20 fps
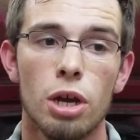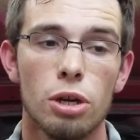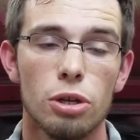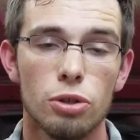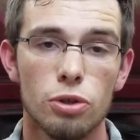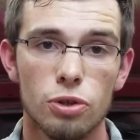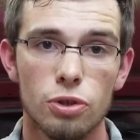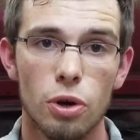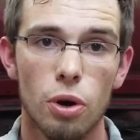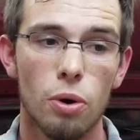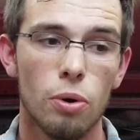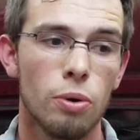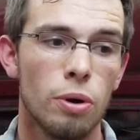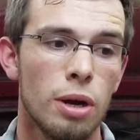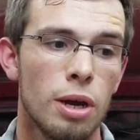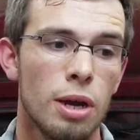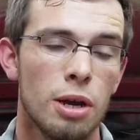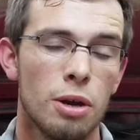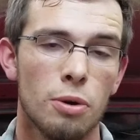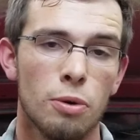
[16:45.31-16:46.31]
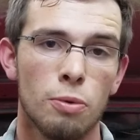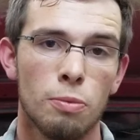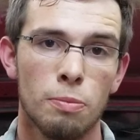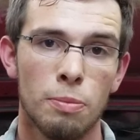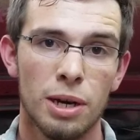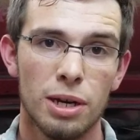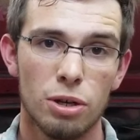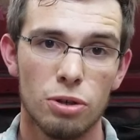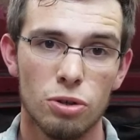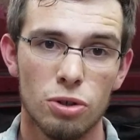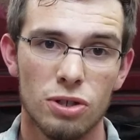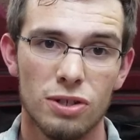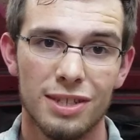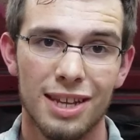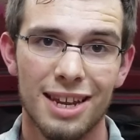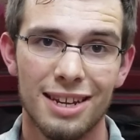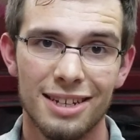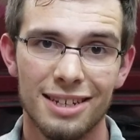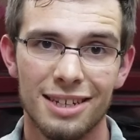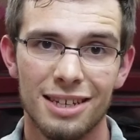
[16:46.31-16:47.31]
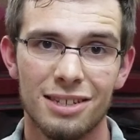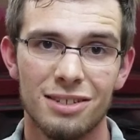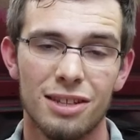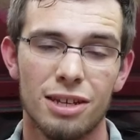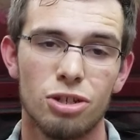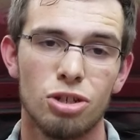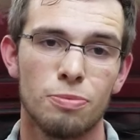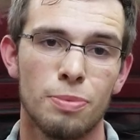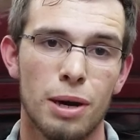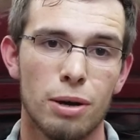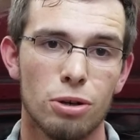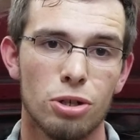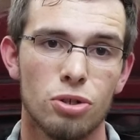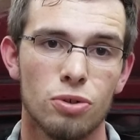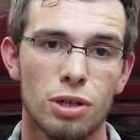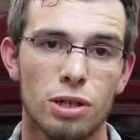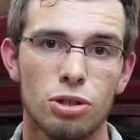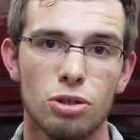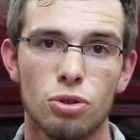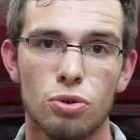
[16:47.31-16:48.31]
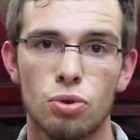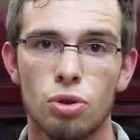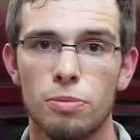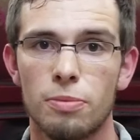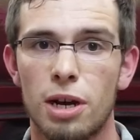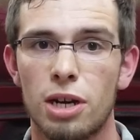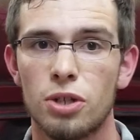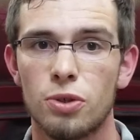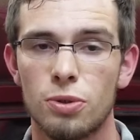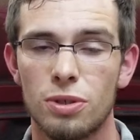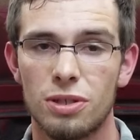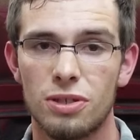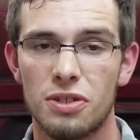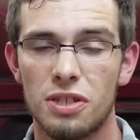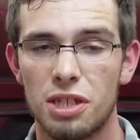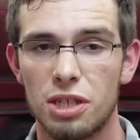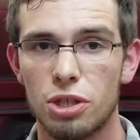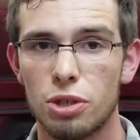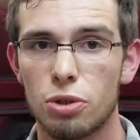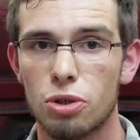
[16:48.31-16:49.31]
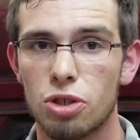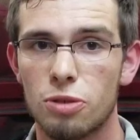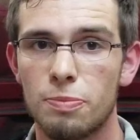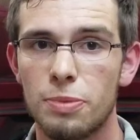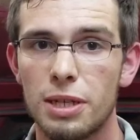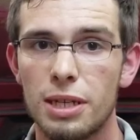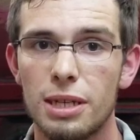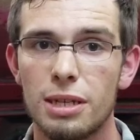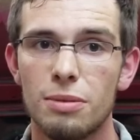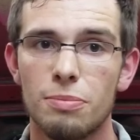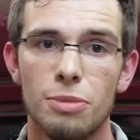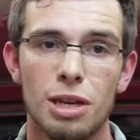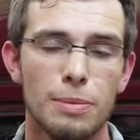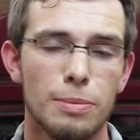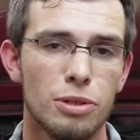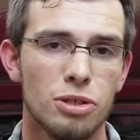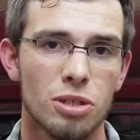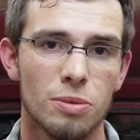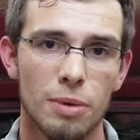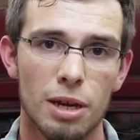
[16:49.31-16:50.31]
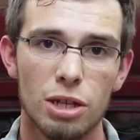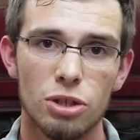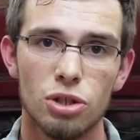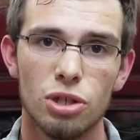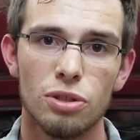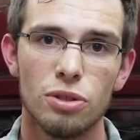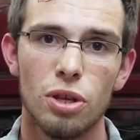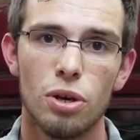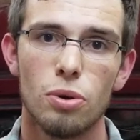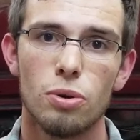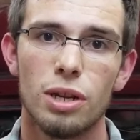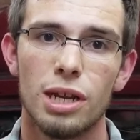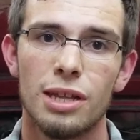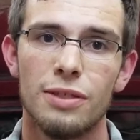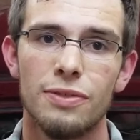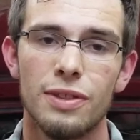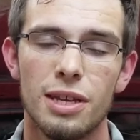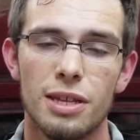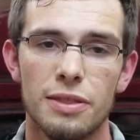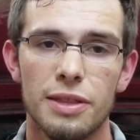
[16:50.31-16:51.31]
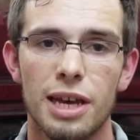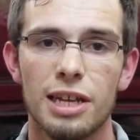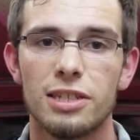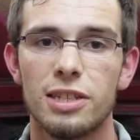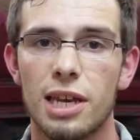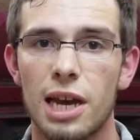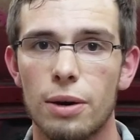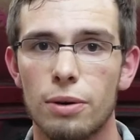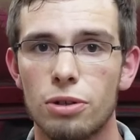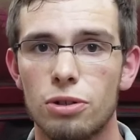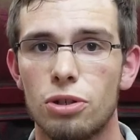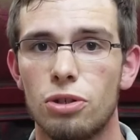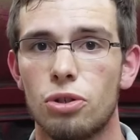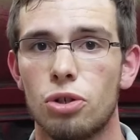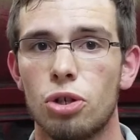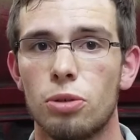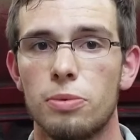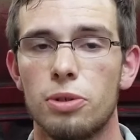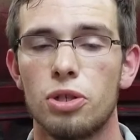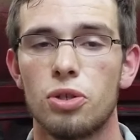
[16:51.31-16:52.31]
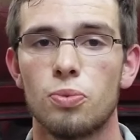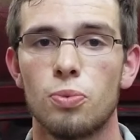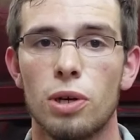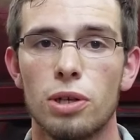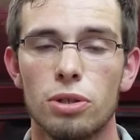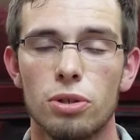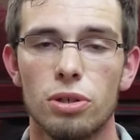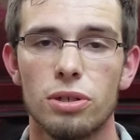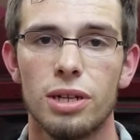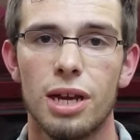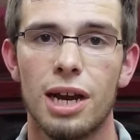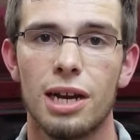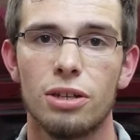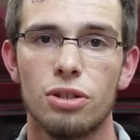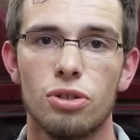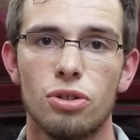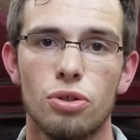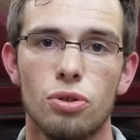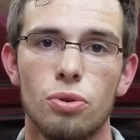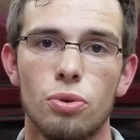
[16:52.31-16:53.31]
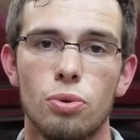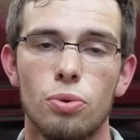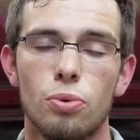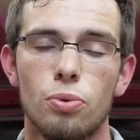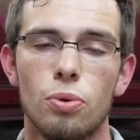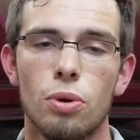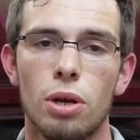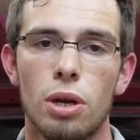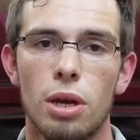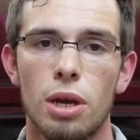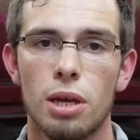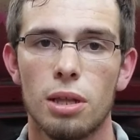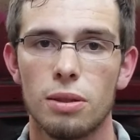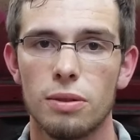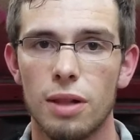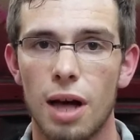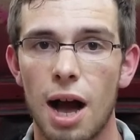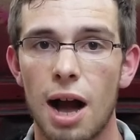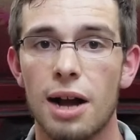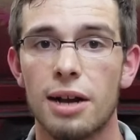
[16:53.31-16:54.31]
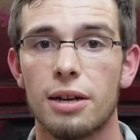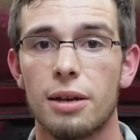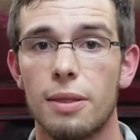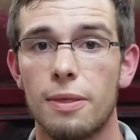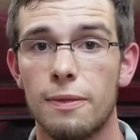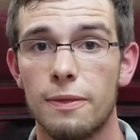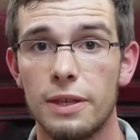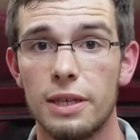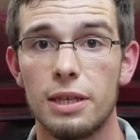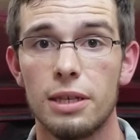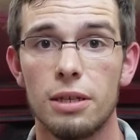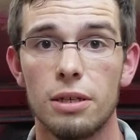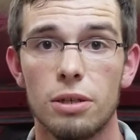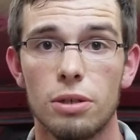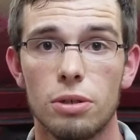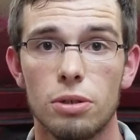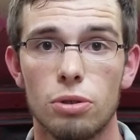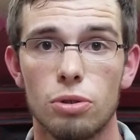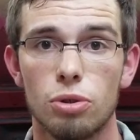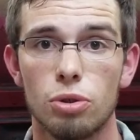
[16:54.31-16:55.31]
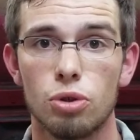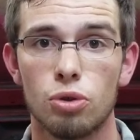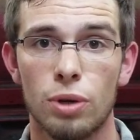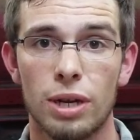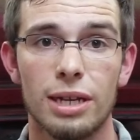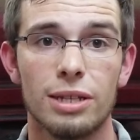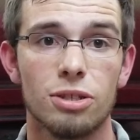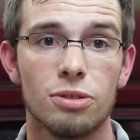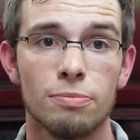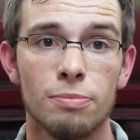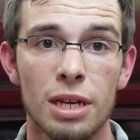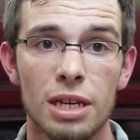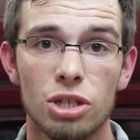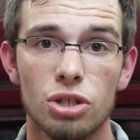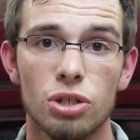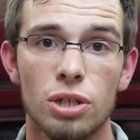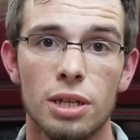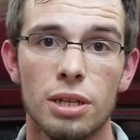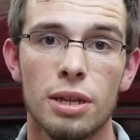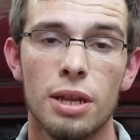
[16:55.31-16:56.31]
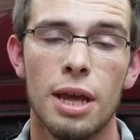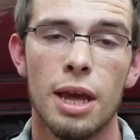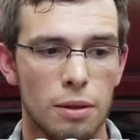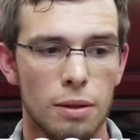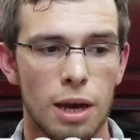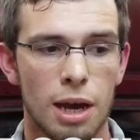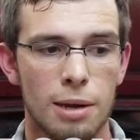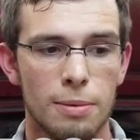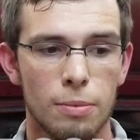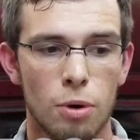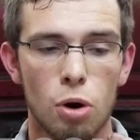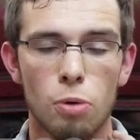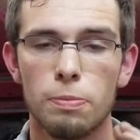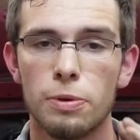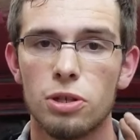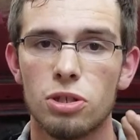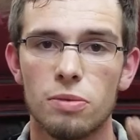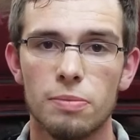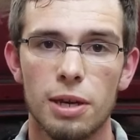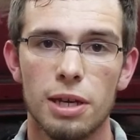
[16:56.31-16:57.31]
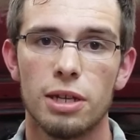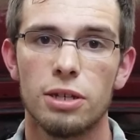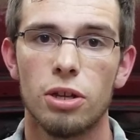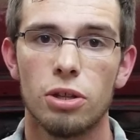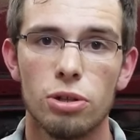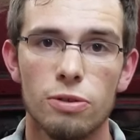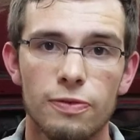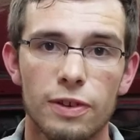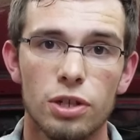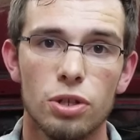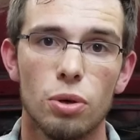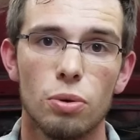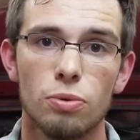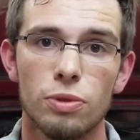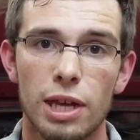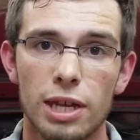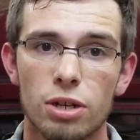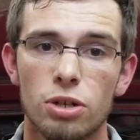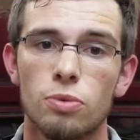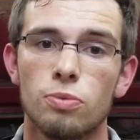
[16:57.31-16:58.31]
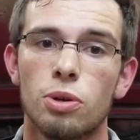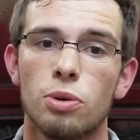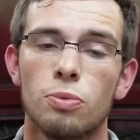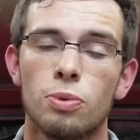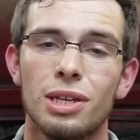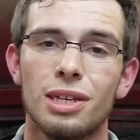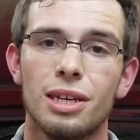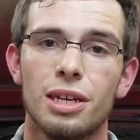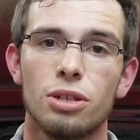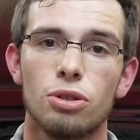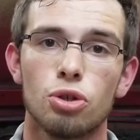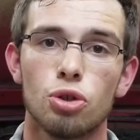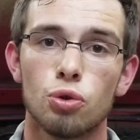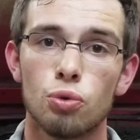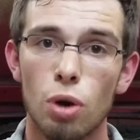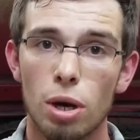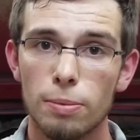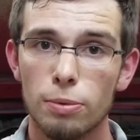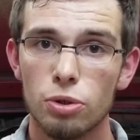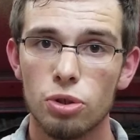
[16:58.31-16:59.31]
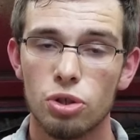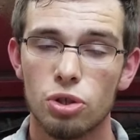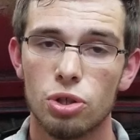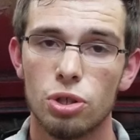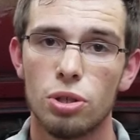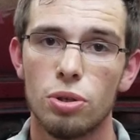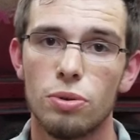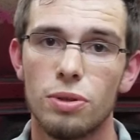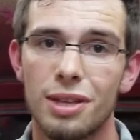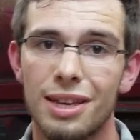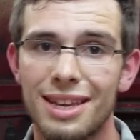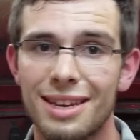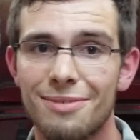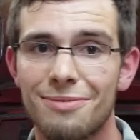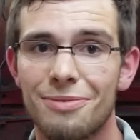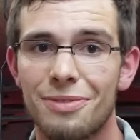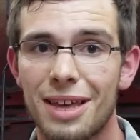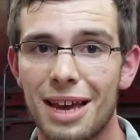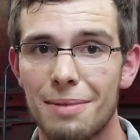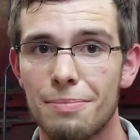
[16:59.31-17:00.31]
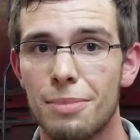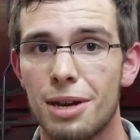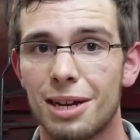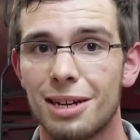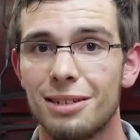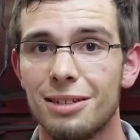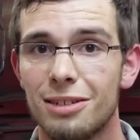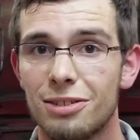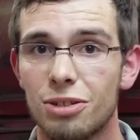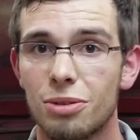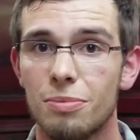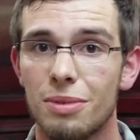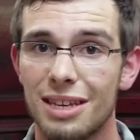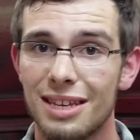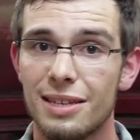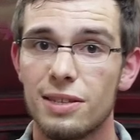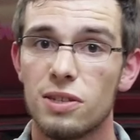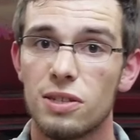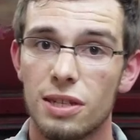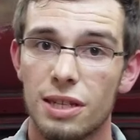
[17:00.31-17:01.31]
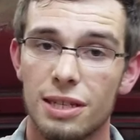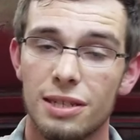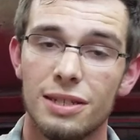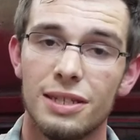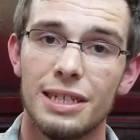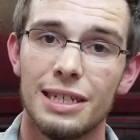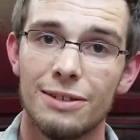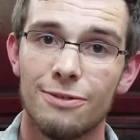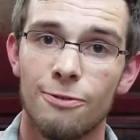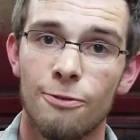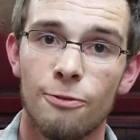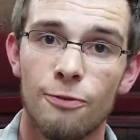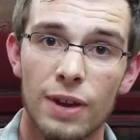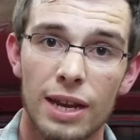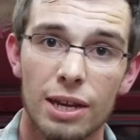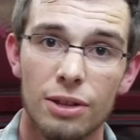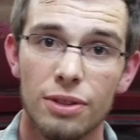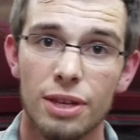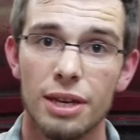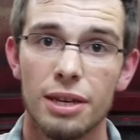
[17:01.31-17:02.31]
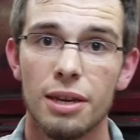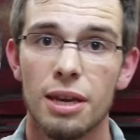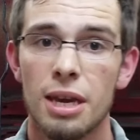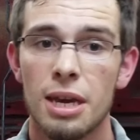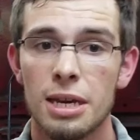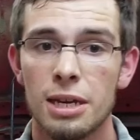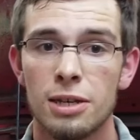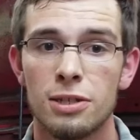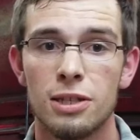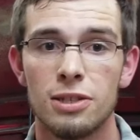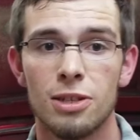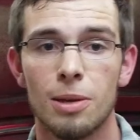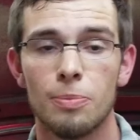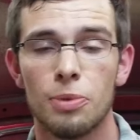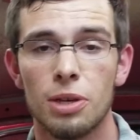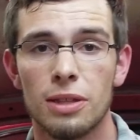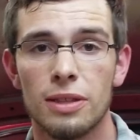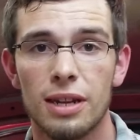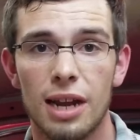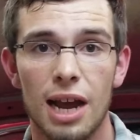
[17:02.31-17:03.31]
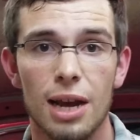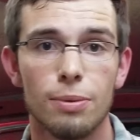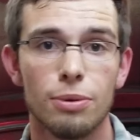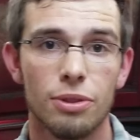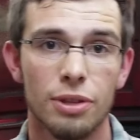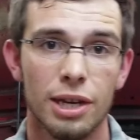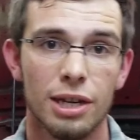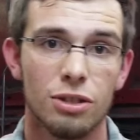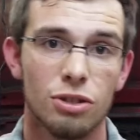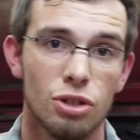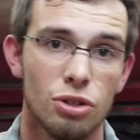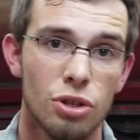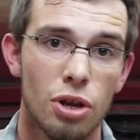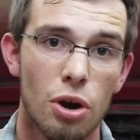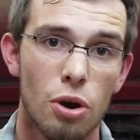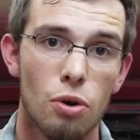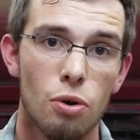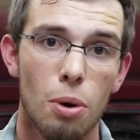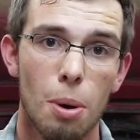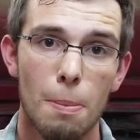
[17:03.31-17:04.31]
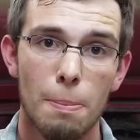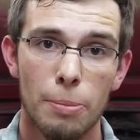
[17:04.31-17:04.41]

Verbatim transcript: So my understanding is that your powertrain control module is seeing your speed, maybe some engine load, and then that's how it determines whether or not to lock the transmission. I'm hoping to make another video later where we can troubleshoot if that mechanism is indeed failing, because it's something that I would like to know